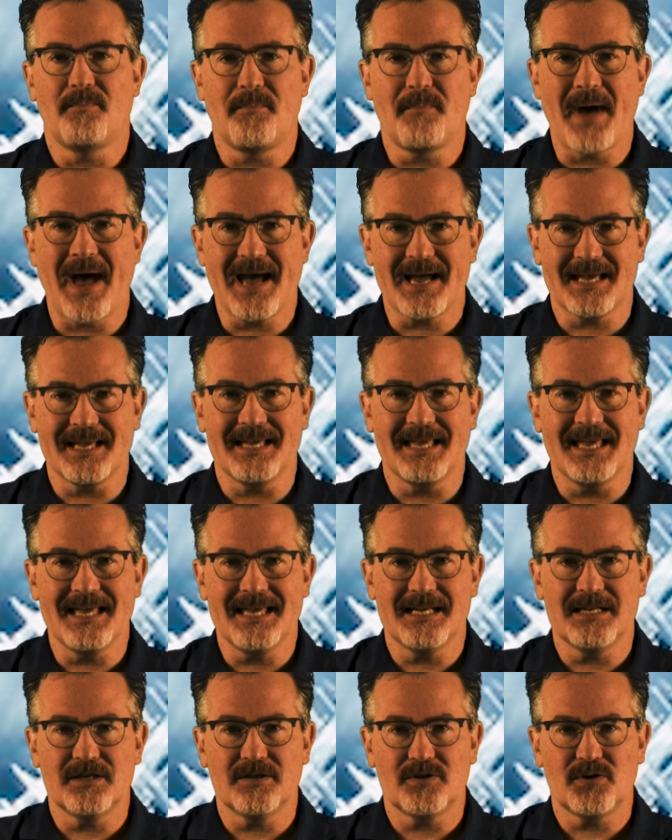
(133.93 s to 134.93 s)
Back
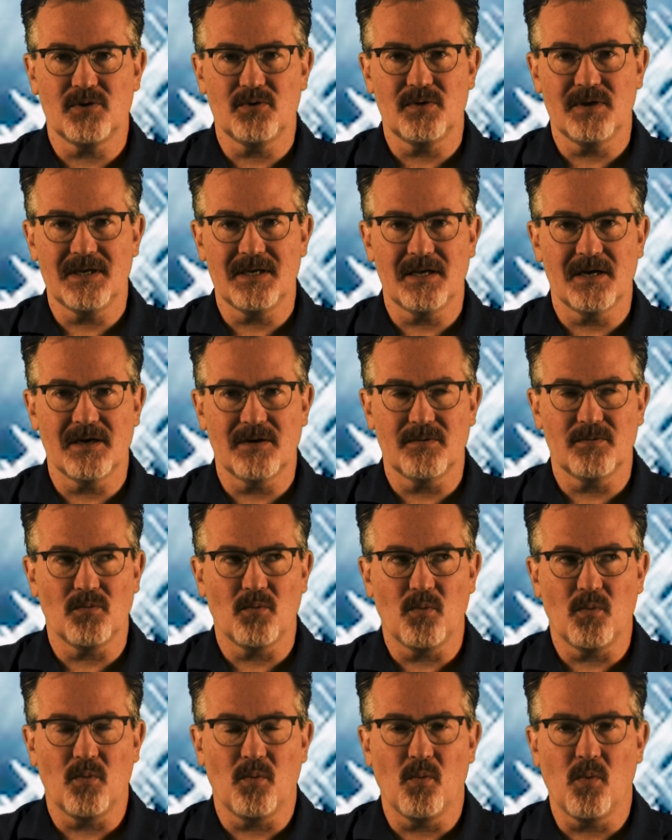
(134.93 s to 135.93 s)
again to the
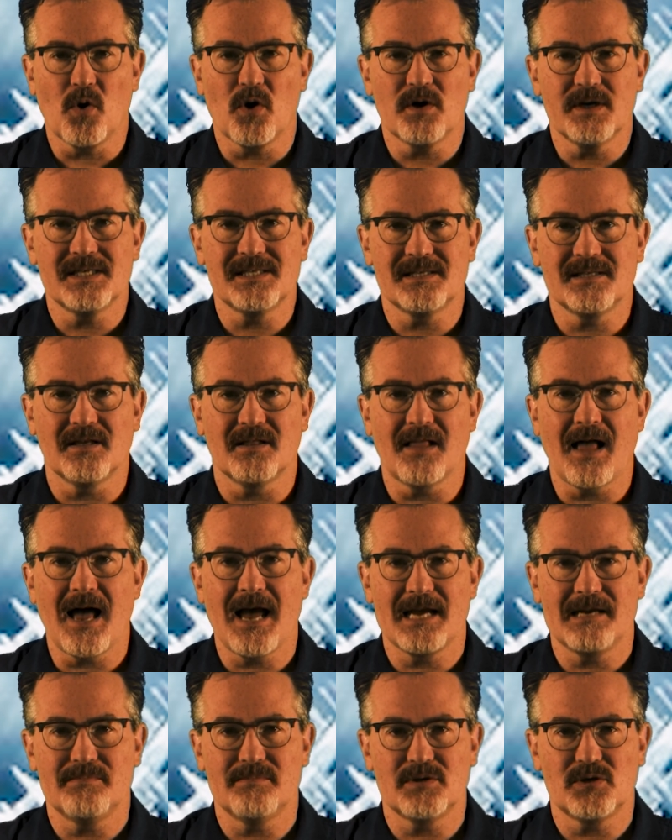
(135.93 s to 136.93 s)
where is the
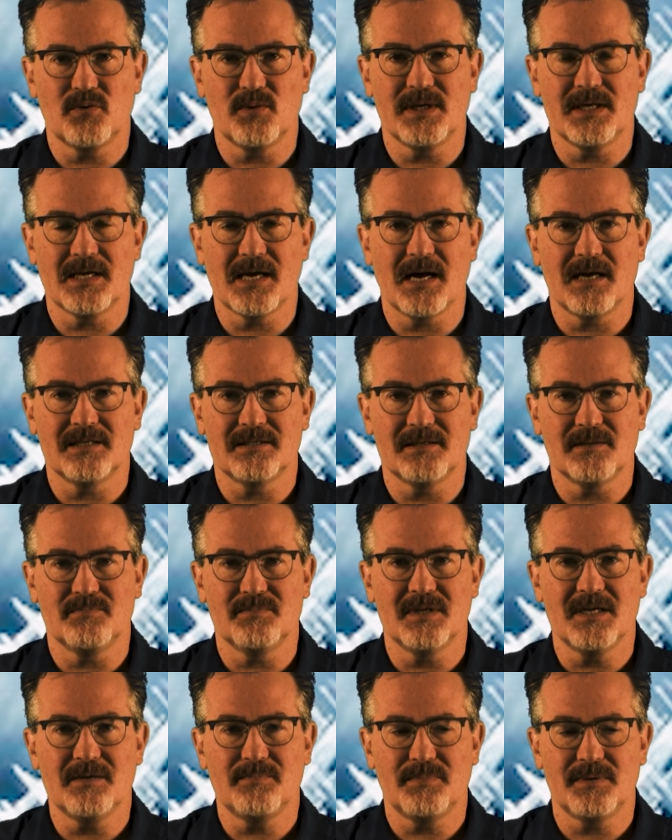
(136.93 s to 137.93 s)
line between God's
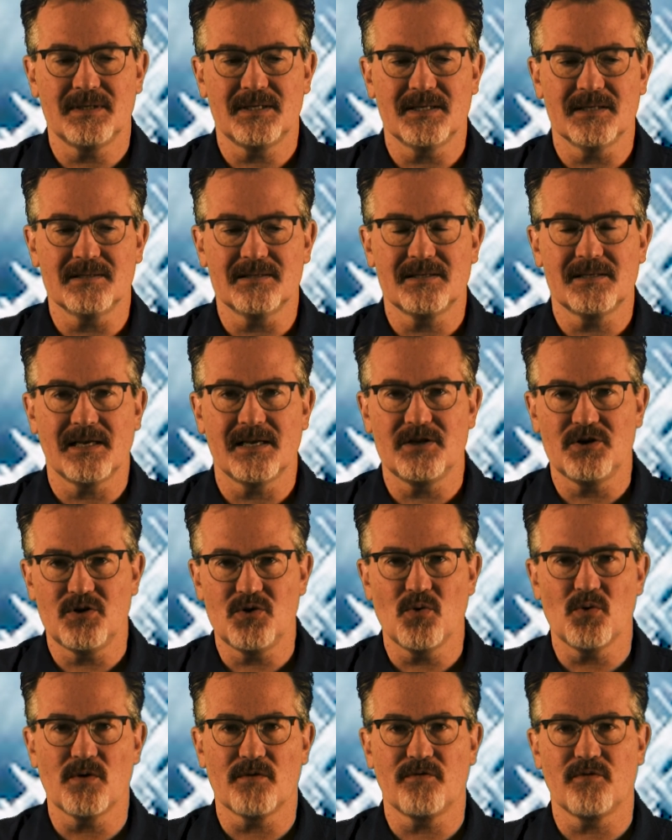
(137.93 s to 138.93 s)
omnipotence and
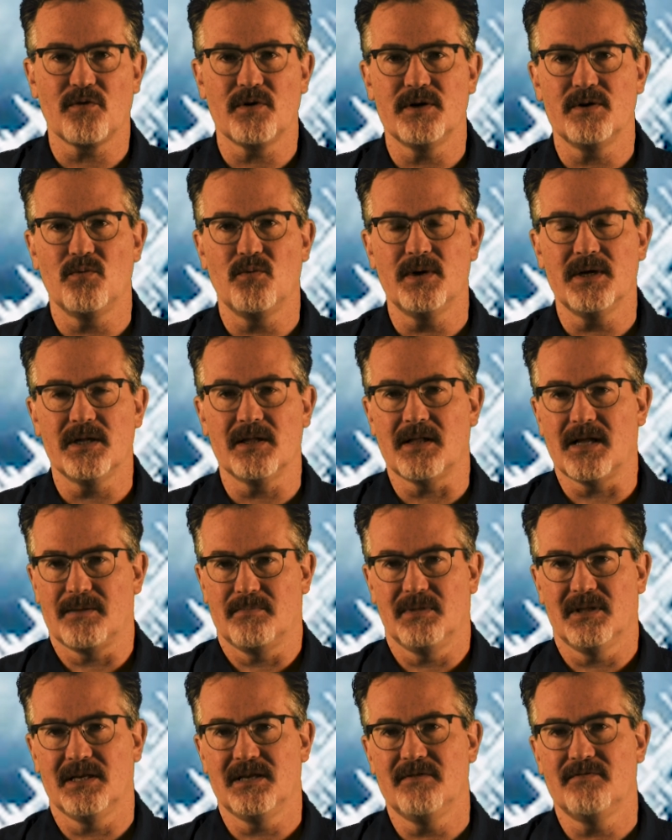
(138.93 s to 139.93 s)
your free will? I
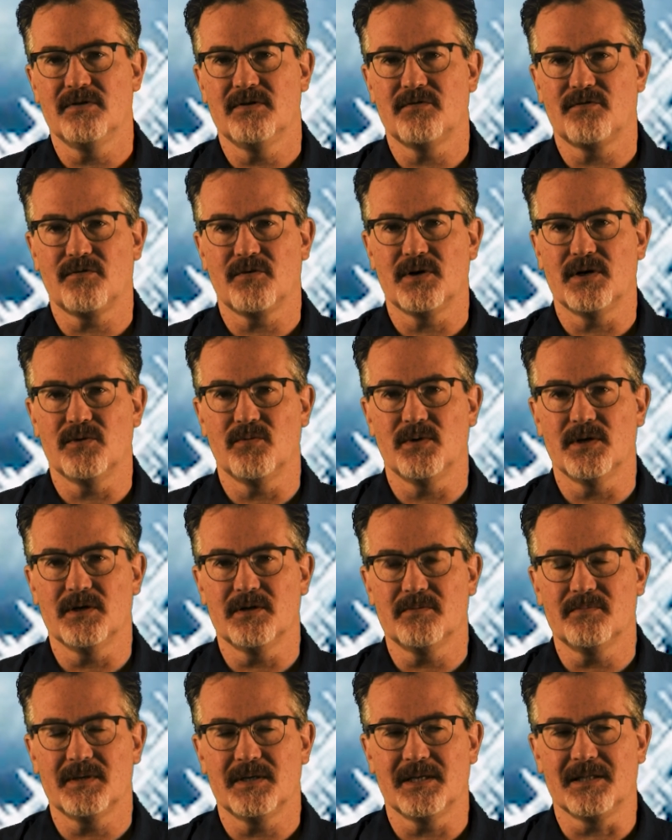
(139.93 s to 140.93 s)
believe in free will,
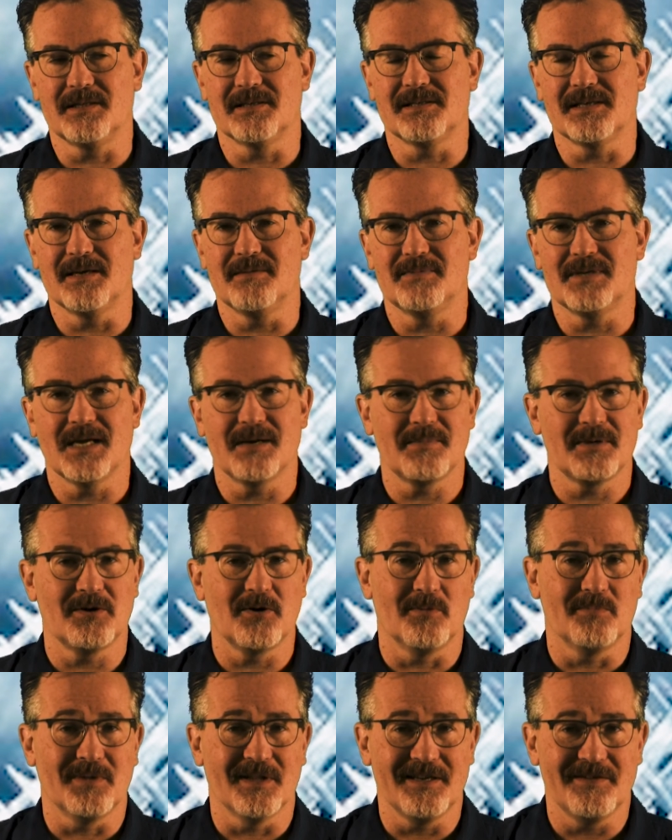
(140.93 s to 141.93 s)
but at the same time, I
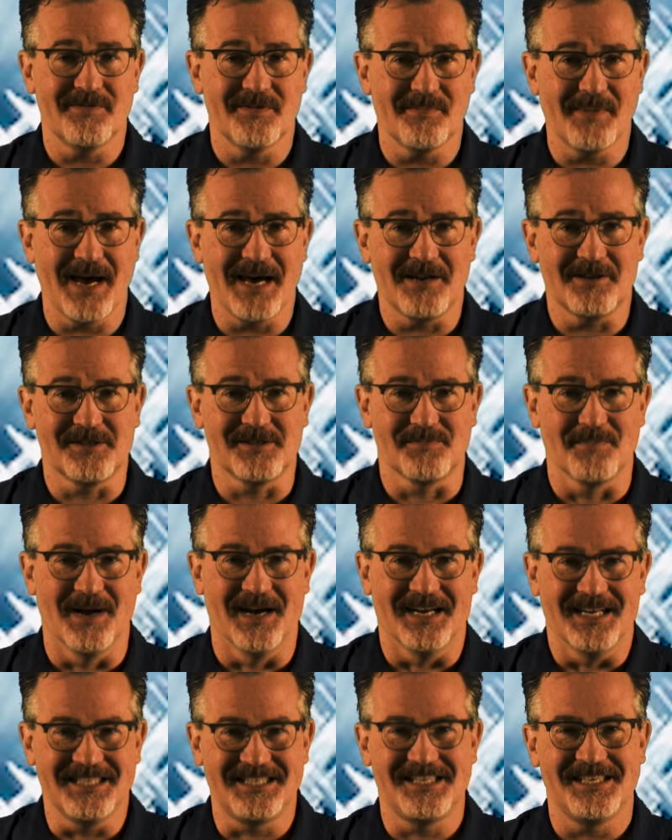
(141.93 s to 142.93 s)
don't believe it matters
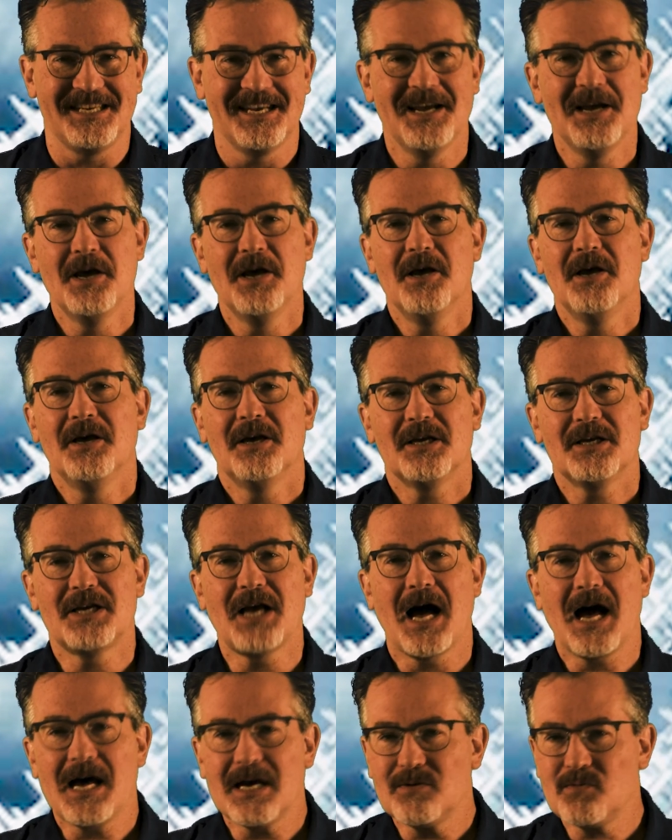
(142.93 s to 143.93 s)
much.
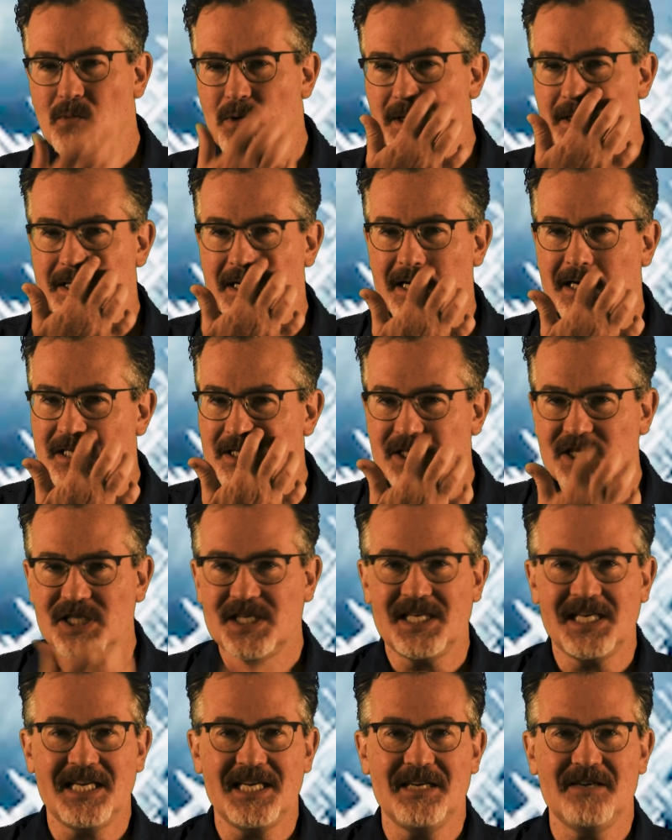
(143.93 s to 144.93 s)
God would
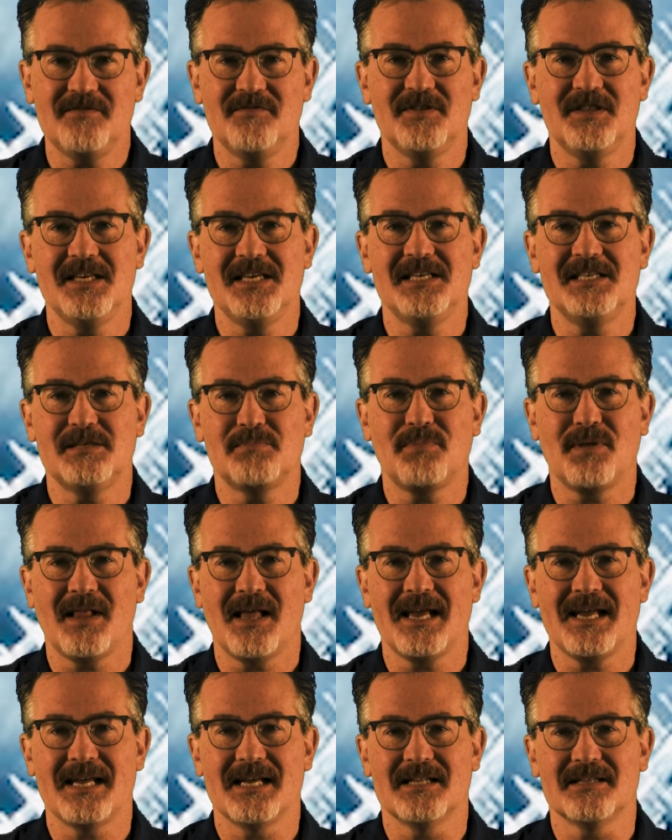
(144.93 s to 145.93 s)
achieve these
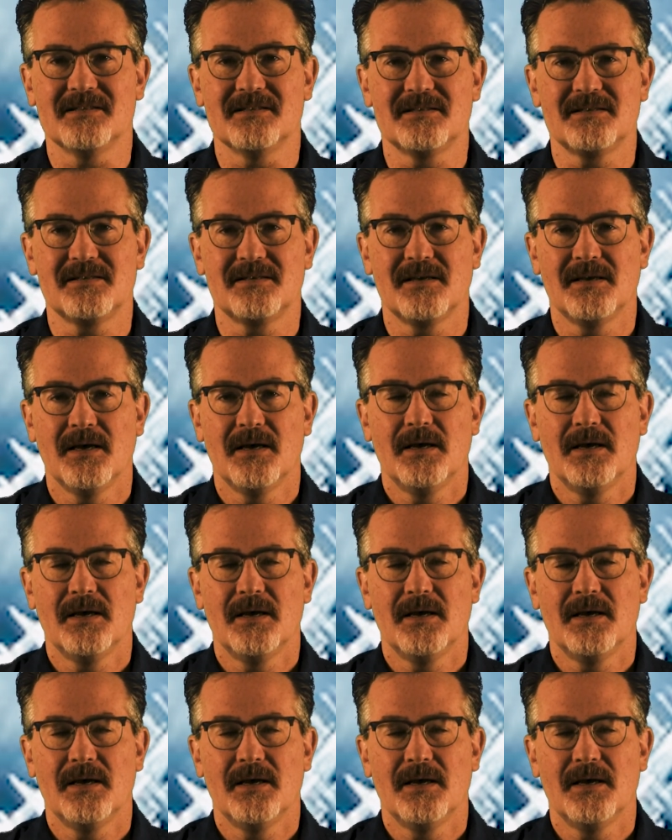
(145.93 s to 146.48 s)
plans